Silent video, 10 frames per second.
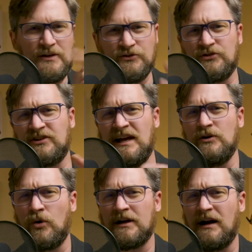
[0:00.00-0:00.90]
So staying
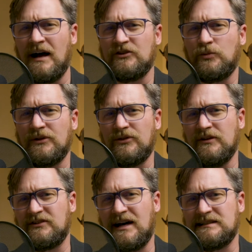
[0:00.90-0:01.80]
organized with
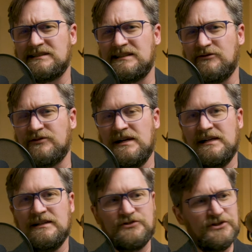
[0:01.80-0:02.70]
this kind of stuff,
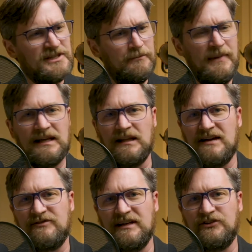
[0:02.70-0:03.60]
just to make
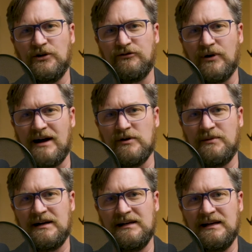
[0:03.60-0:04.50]
life easier for
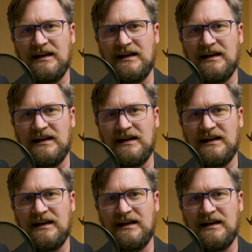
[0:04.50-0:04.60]
everybody.